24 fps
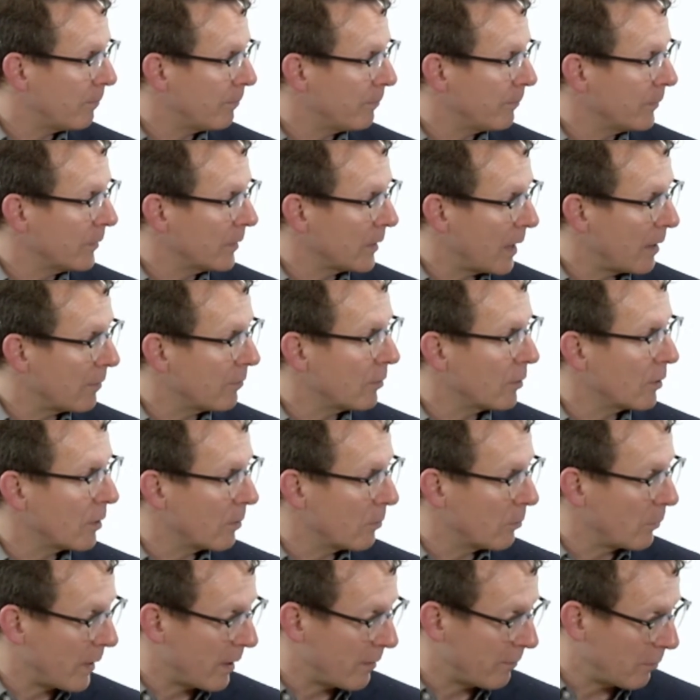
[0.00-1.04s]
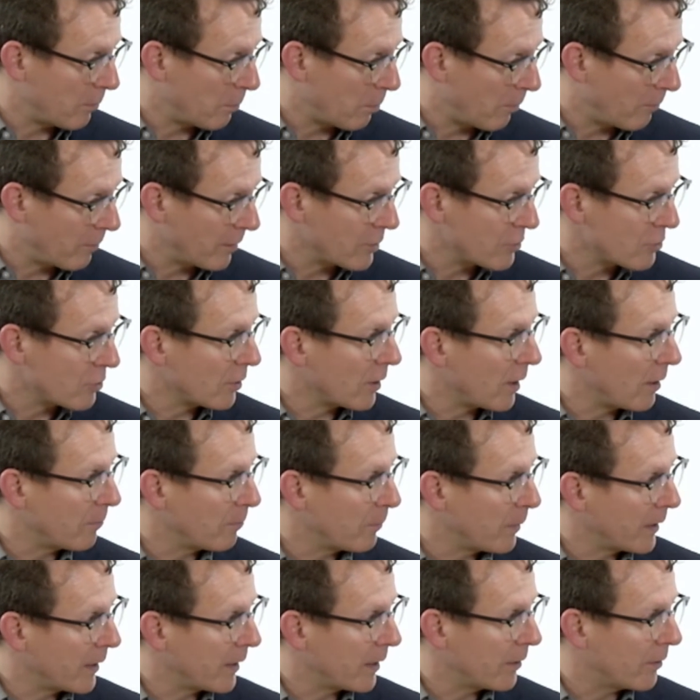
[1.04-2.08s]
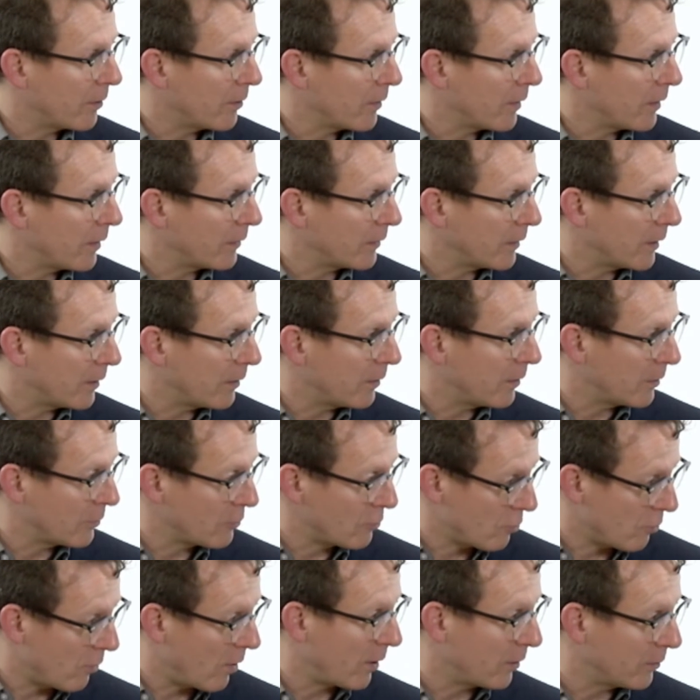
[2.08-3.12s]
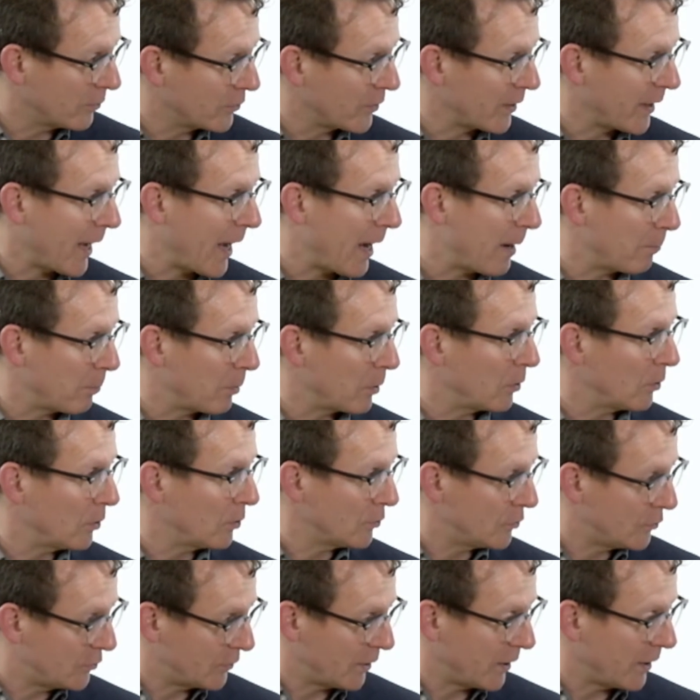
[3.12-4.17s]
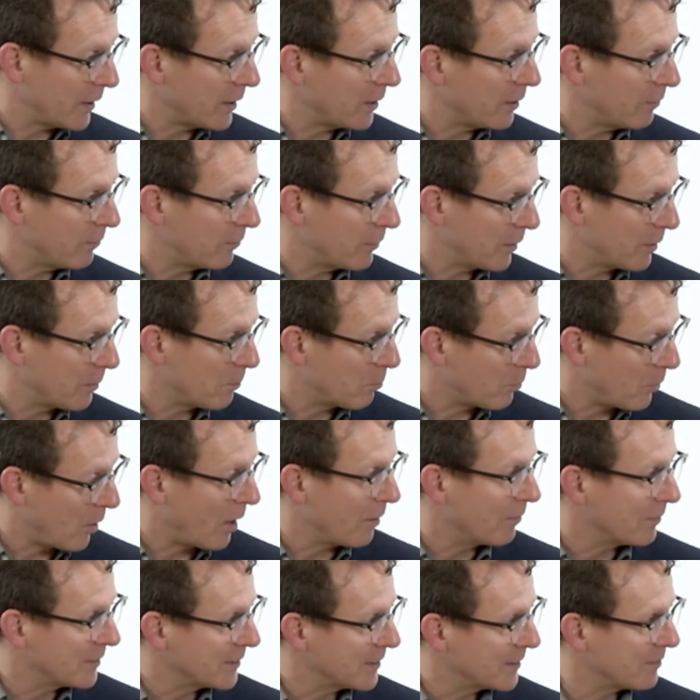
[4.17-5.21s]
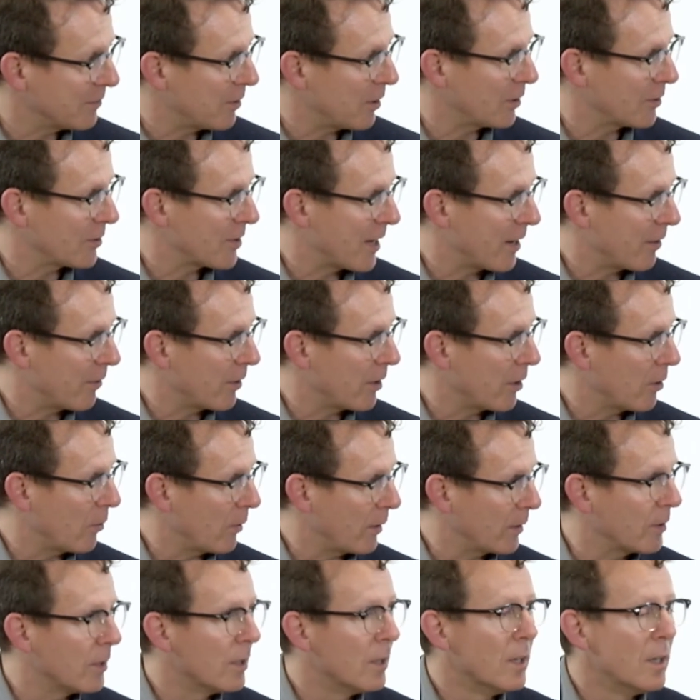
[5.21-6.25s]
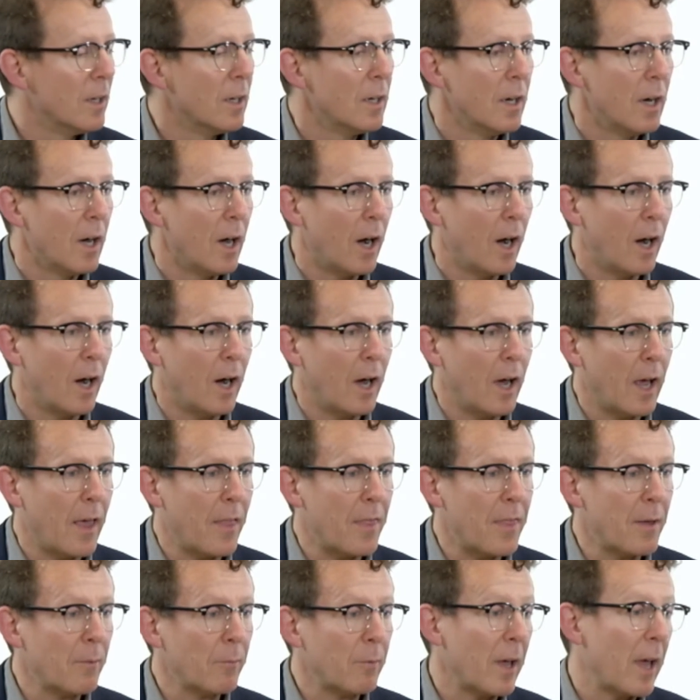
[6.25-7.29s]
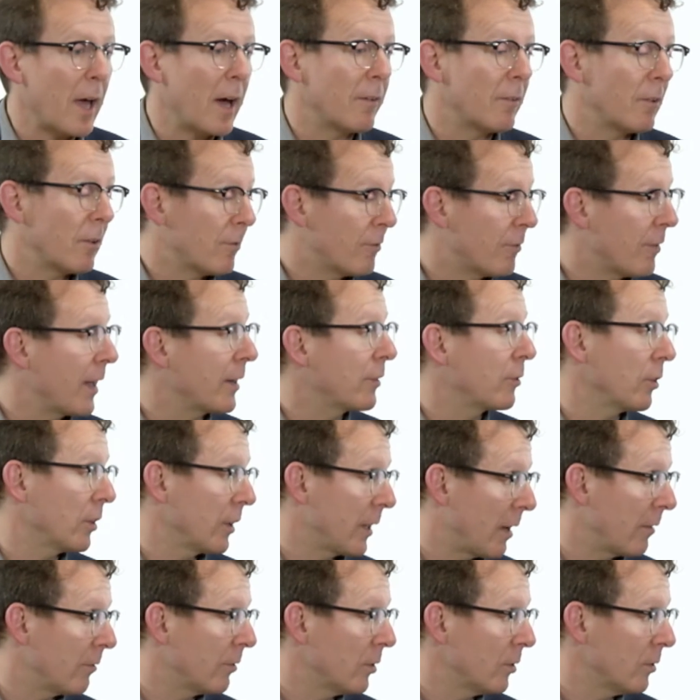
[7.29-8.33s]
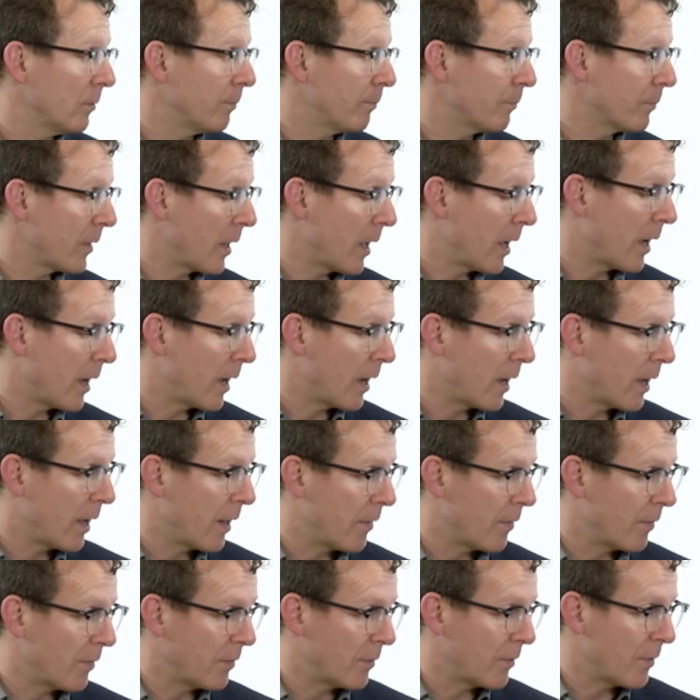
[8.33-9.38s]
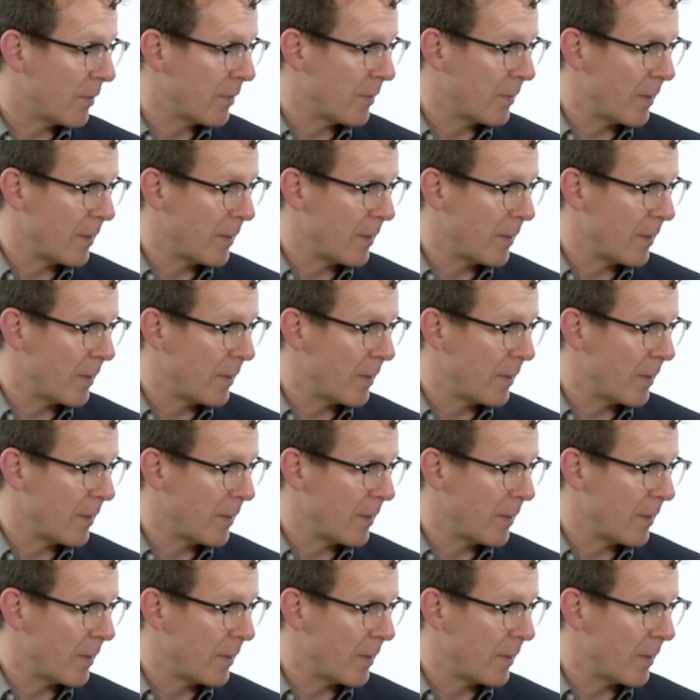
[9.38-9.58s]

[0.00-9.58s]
level, that we have a provincial government here, and Toronto's the capital city of the province of Ontario. And then we have a federal level, and